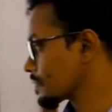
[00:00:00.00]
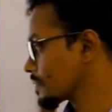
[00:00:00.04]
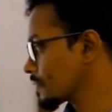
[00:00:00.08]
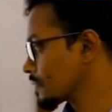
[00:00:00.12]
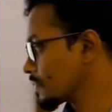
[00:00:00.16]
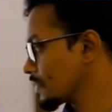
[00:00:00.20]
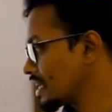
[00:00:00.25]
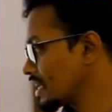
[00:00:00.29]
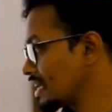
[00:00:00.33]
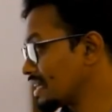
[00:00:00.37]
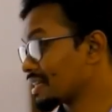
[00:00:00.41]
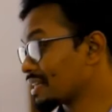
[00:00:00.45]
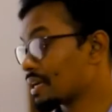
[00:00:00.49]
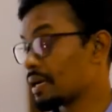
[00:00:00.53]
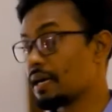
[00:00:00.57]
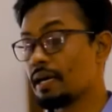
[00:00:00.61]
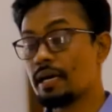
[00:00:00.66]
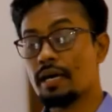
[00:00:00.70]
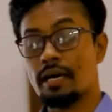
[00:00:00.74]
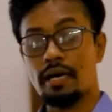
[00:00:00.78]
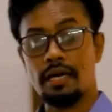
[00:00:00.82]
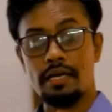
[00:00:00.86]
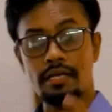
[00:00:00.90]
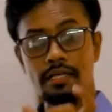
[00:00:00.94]

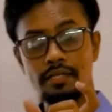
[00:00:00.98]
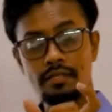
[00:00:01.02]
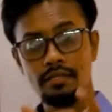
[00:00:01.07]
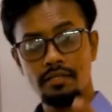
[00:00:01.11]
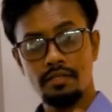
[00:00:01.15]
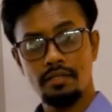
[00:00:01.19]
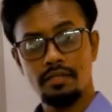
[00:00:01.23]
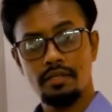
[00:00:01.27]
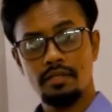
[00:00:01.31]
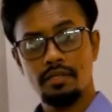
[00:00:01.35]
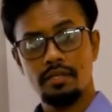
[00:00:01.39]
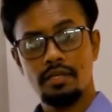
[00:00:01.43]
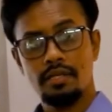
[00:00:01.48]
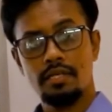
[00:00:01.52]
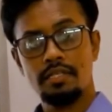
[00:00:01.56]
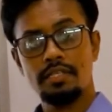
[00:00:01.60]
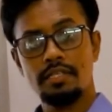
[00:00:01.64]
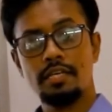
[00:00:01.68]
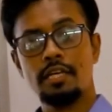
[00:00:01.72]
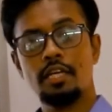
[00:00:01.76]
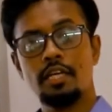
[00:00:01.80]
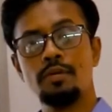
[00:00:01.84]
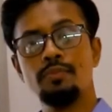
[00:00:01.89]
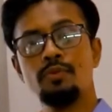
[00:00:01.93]
Alkyne, in the
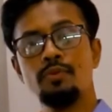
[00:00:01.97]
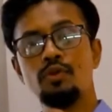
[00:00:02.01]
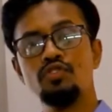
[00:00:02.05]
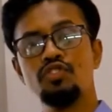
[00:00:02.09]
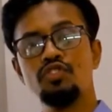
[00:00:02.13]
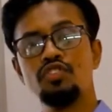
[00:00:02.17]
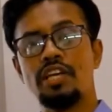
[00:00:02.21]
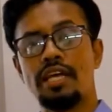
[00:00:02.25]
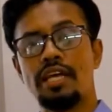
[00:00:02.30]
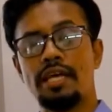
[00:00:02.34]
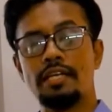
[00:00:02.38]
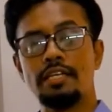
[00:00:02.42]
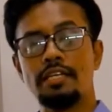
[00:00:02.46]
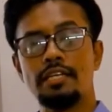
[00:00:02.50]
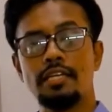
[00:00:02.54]
carbon chain,